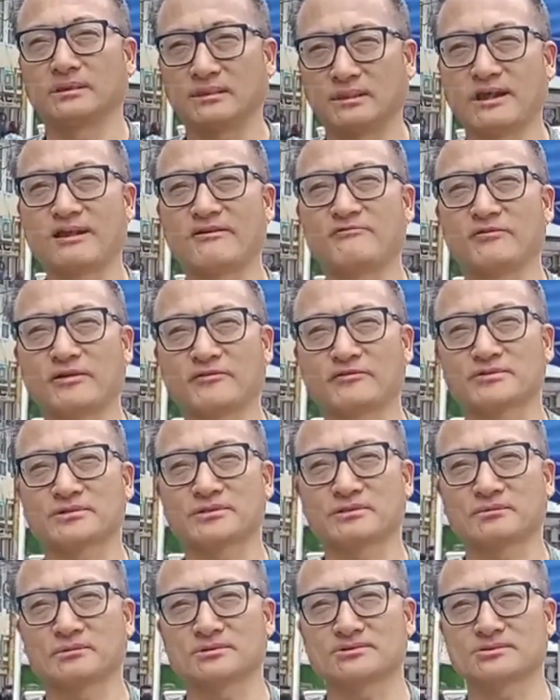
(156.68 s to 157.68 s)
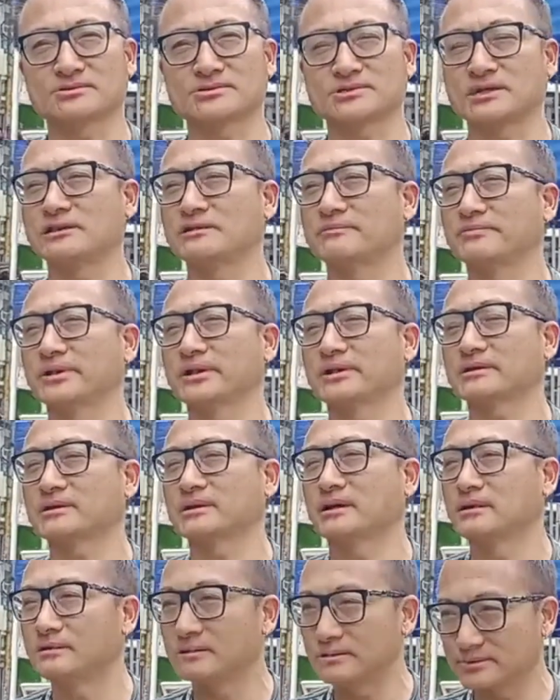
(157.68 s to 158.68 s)
in life you have to also celebrate
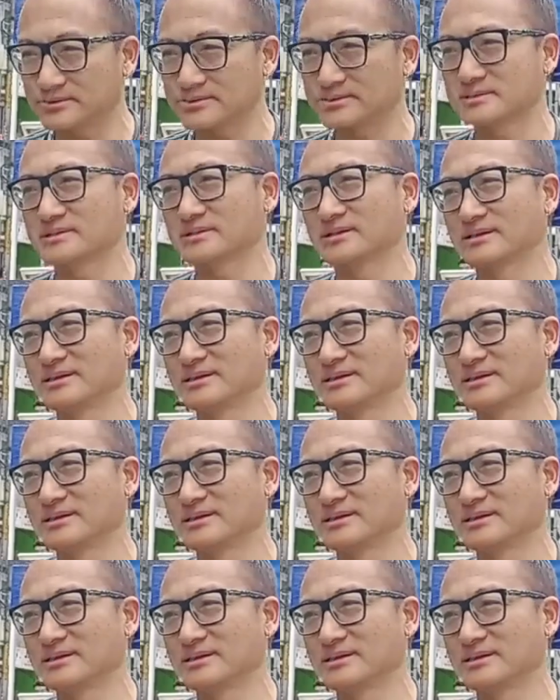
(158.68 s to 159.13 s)
colors.